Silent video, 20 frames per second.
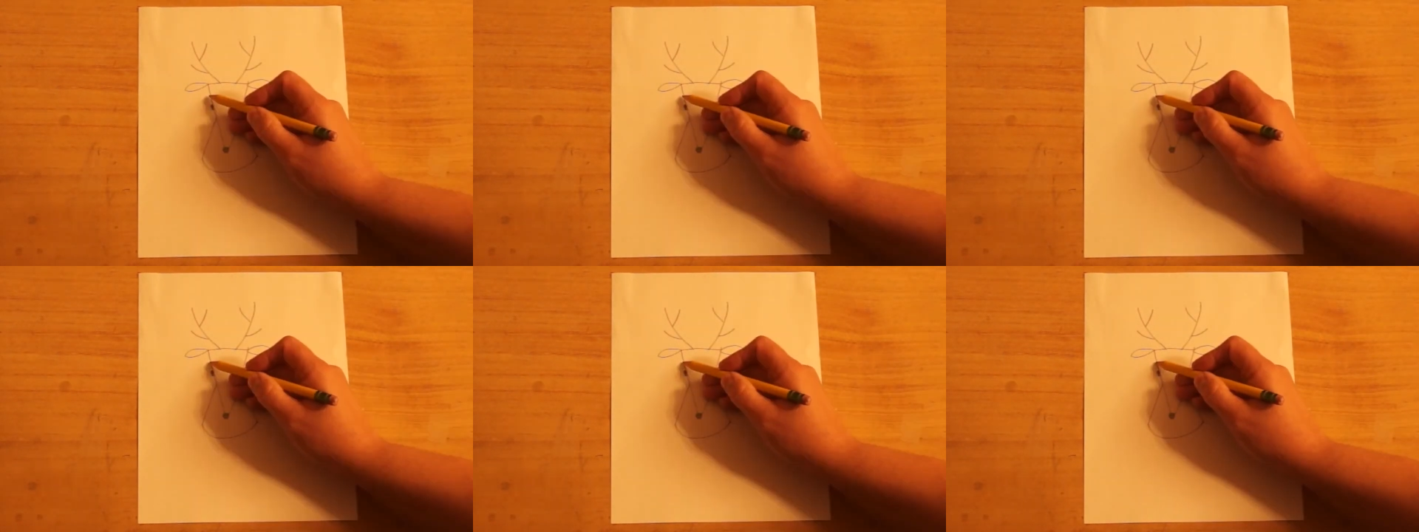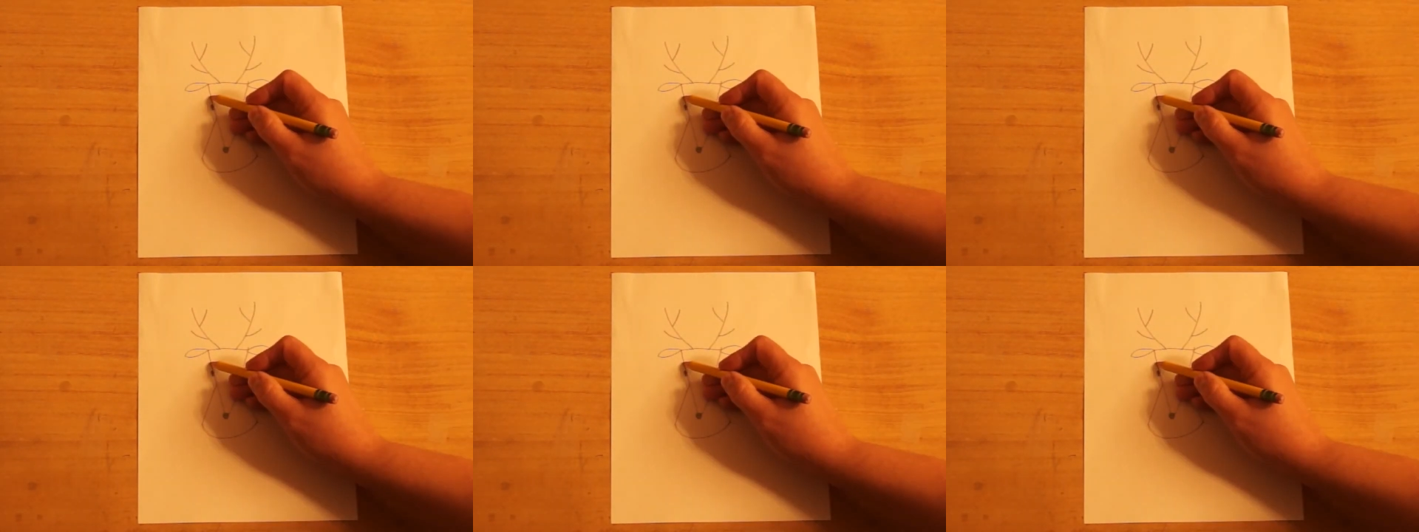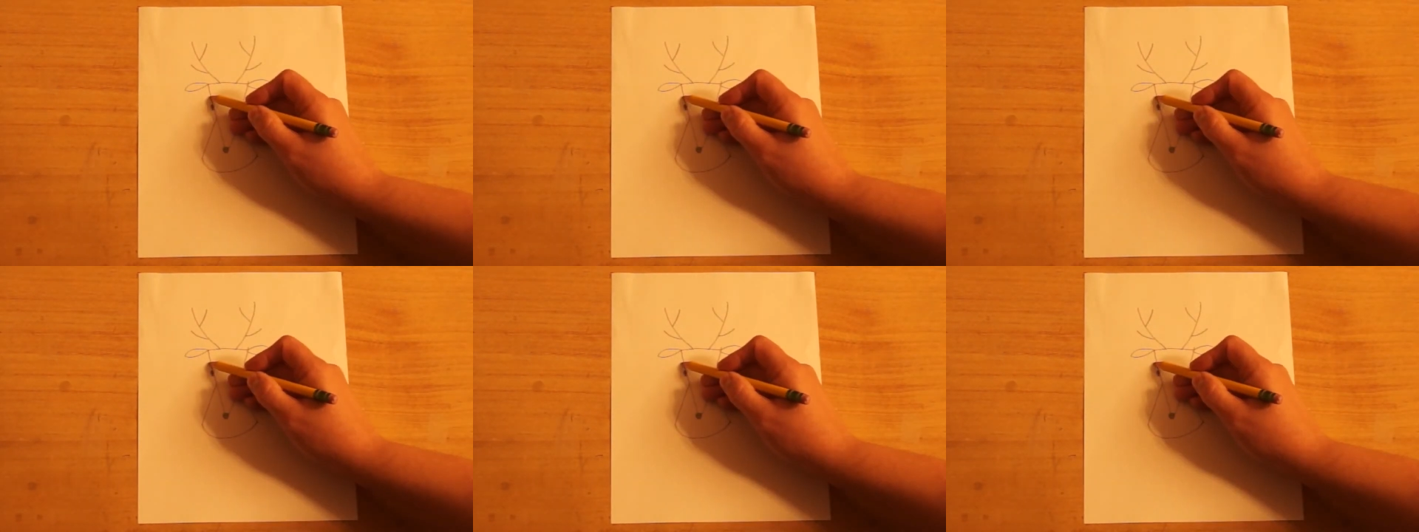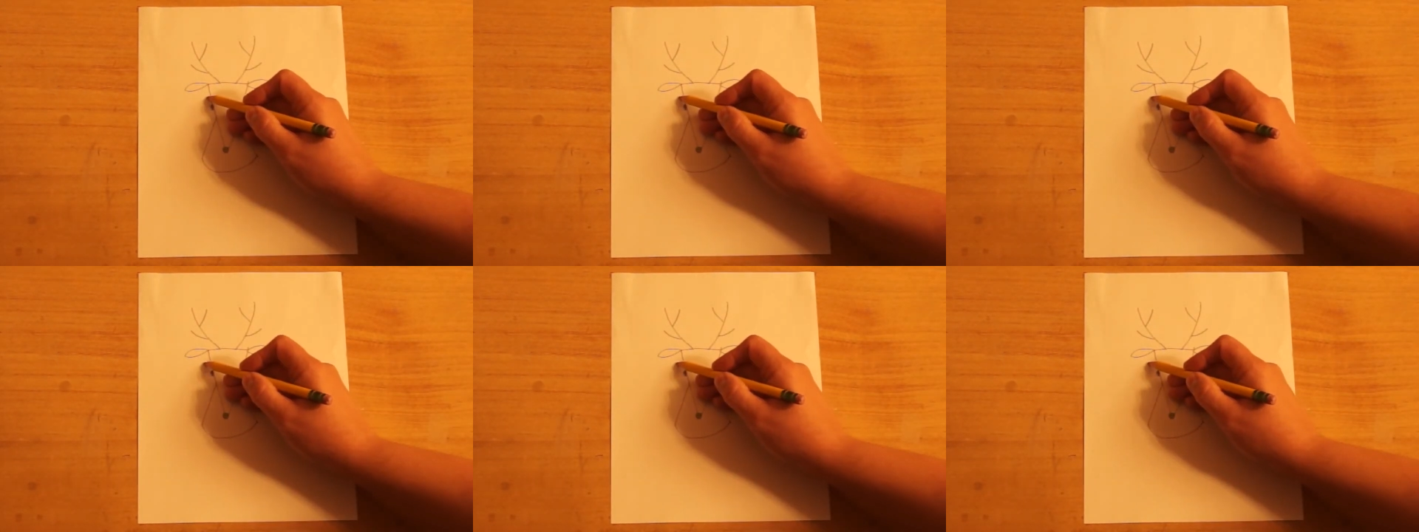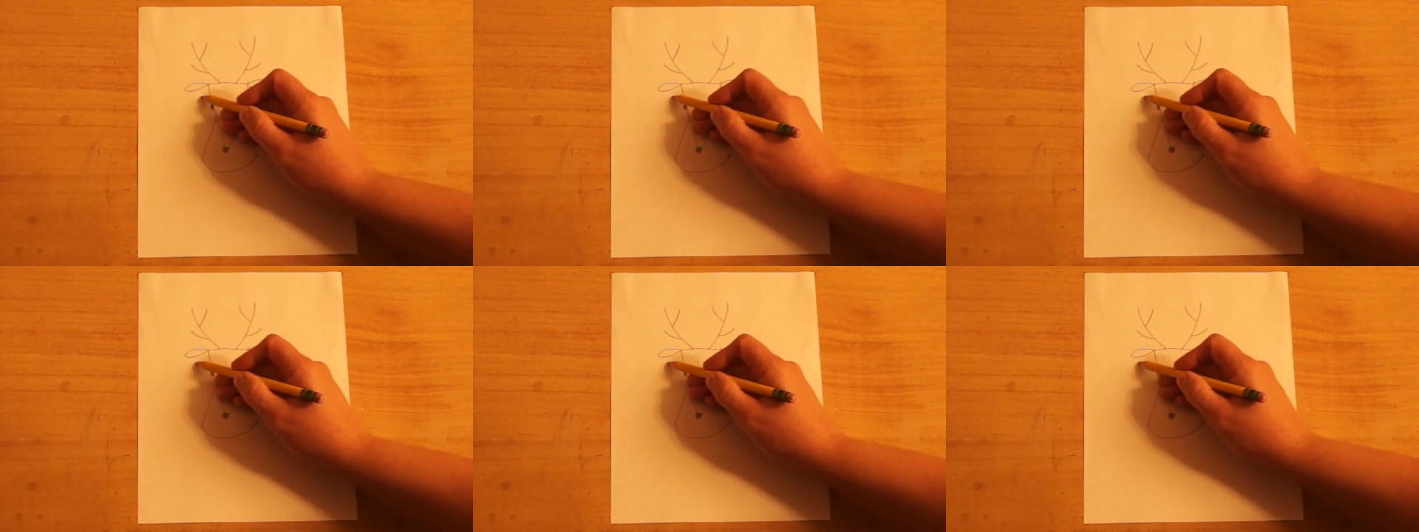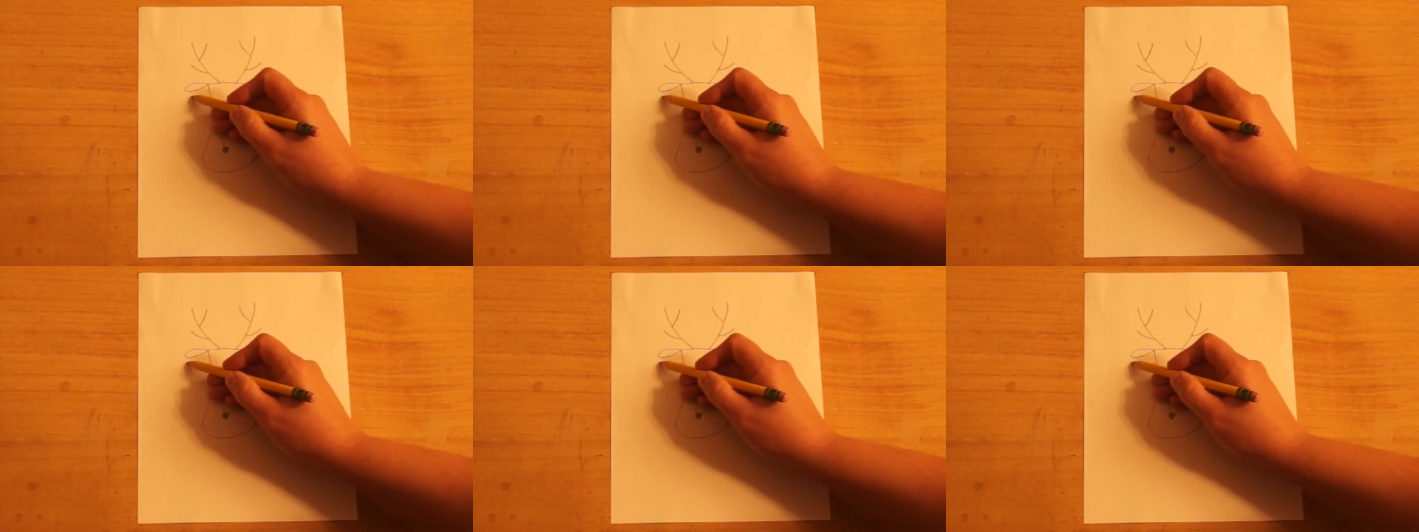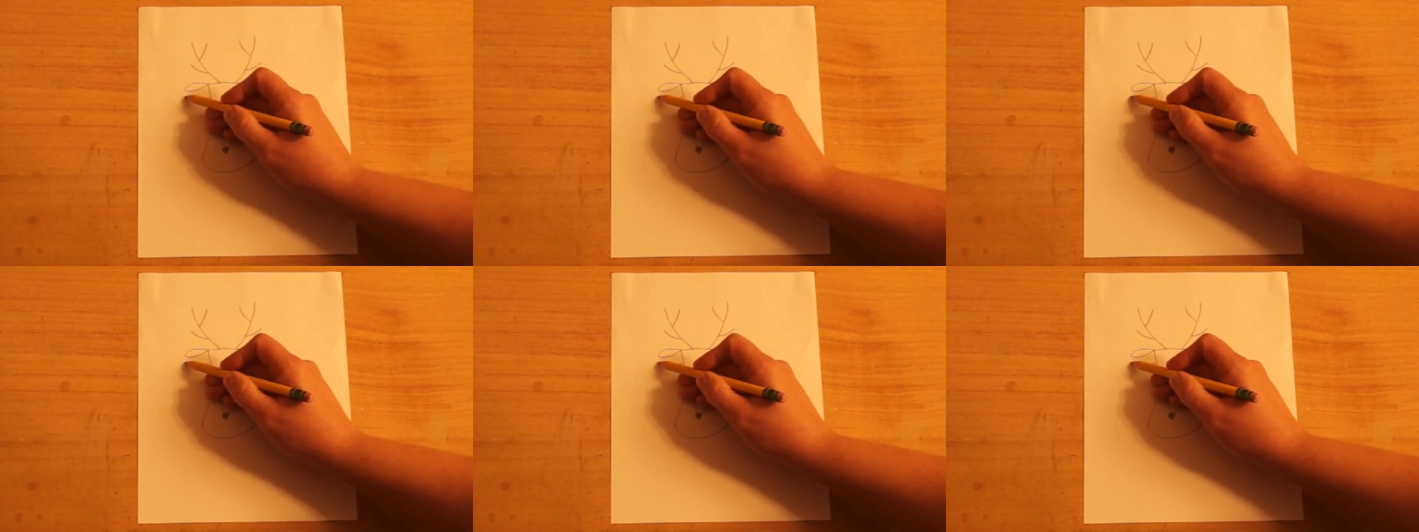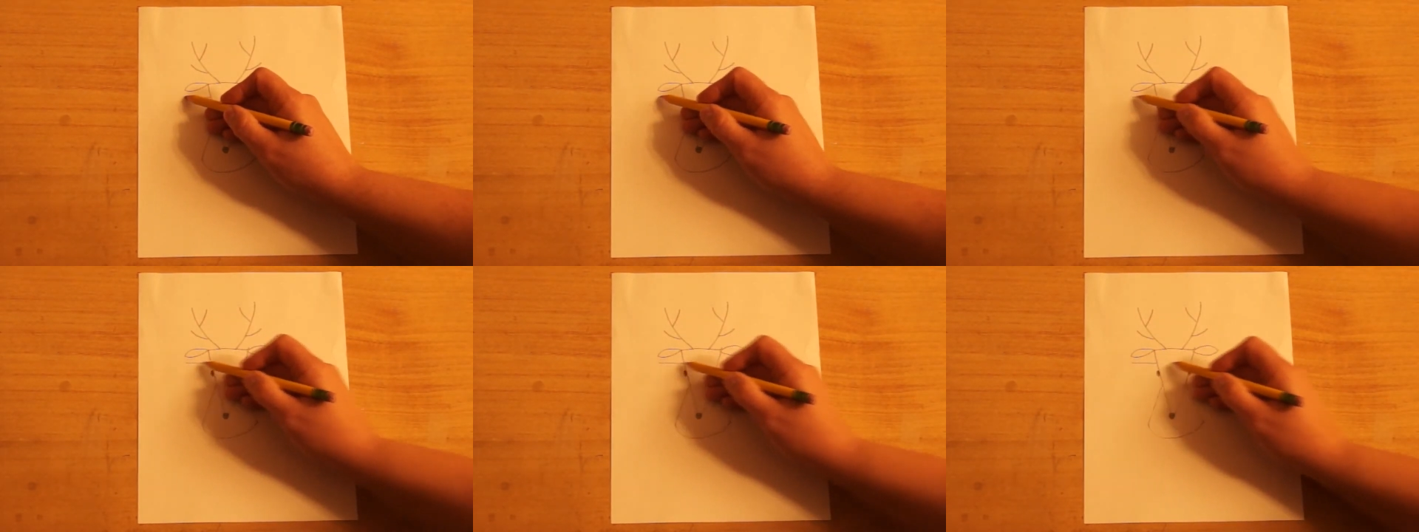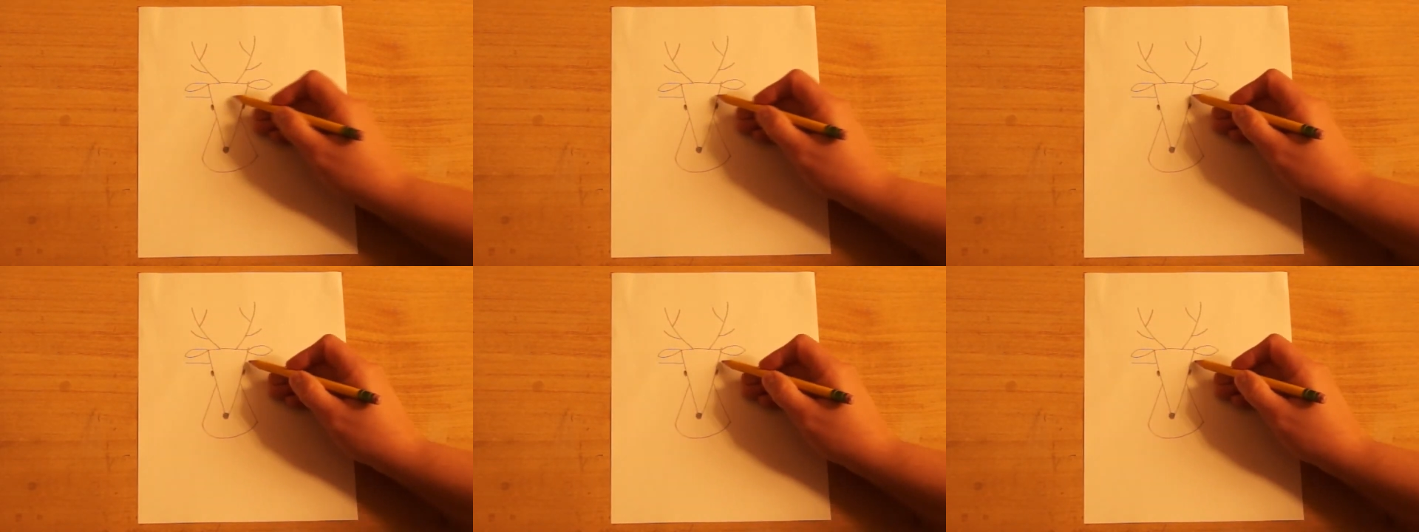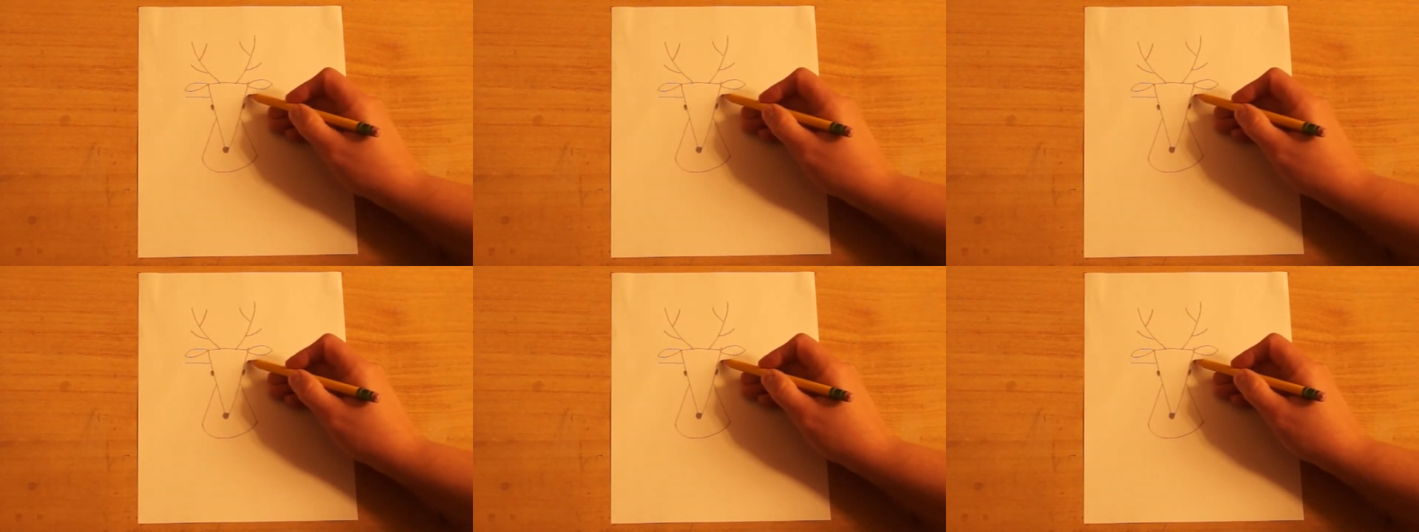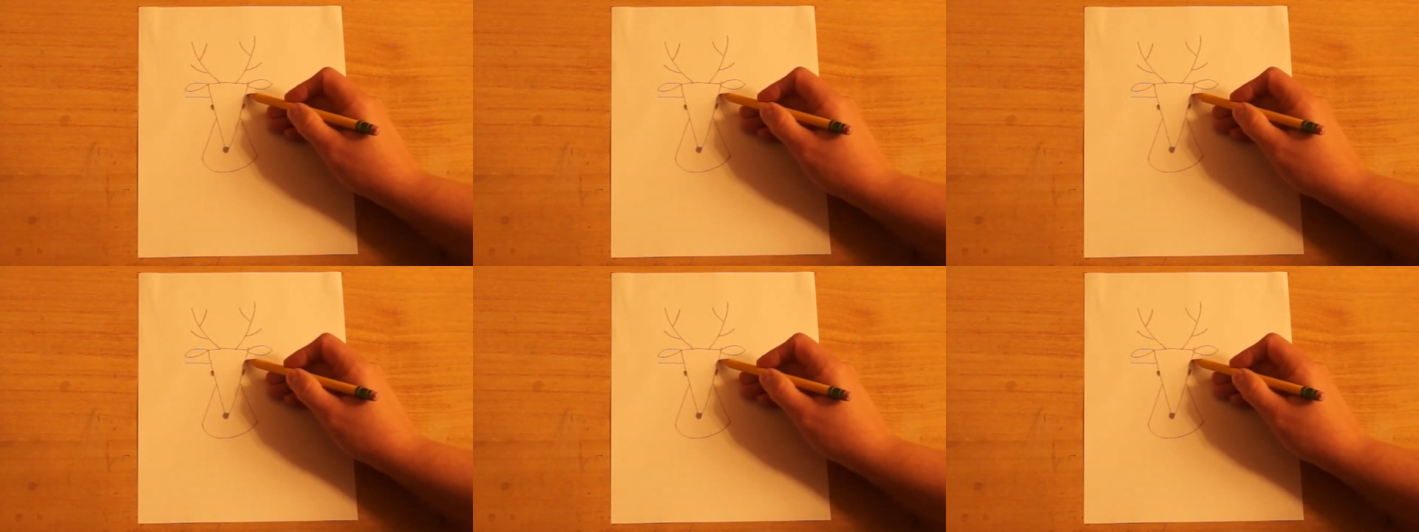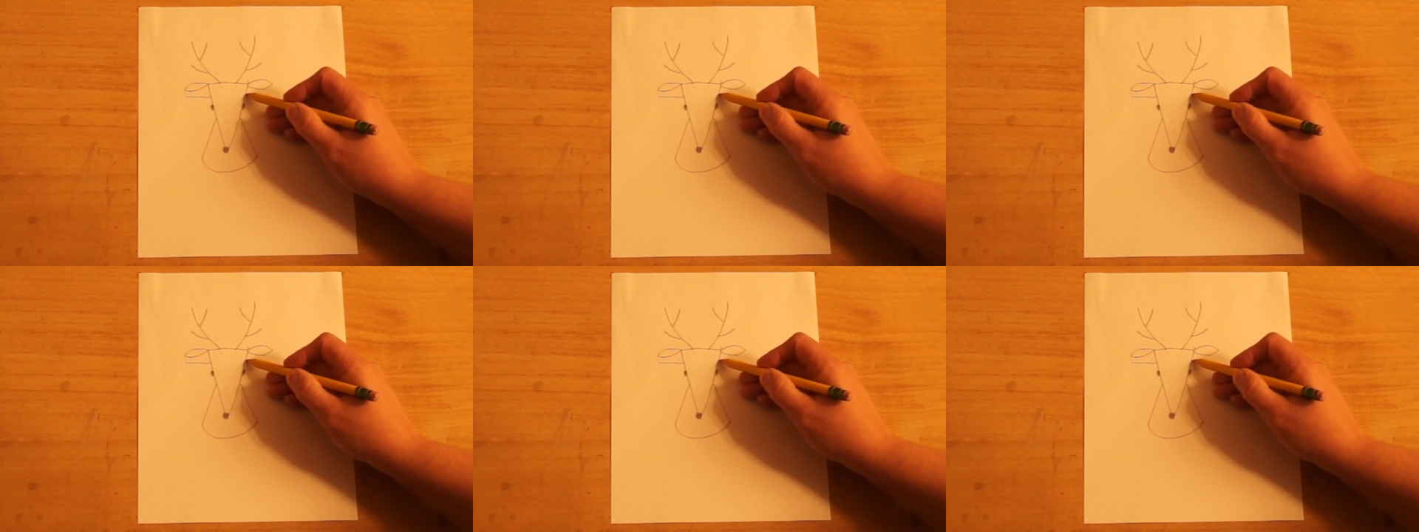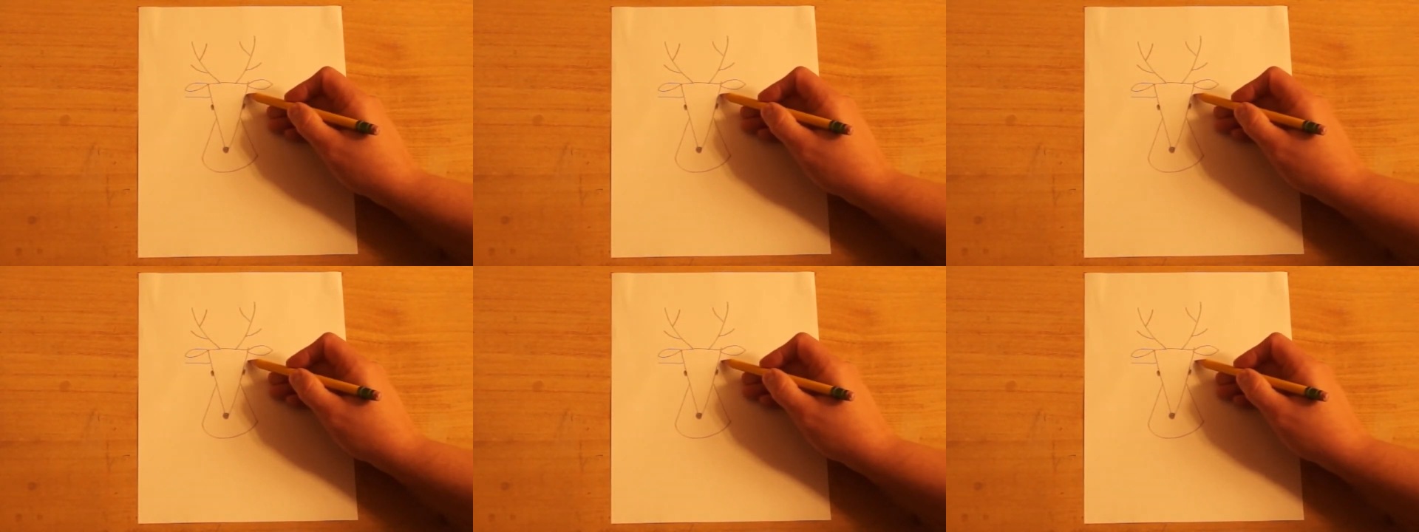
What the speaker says: No face is visible, so there are no lips to read.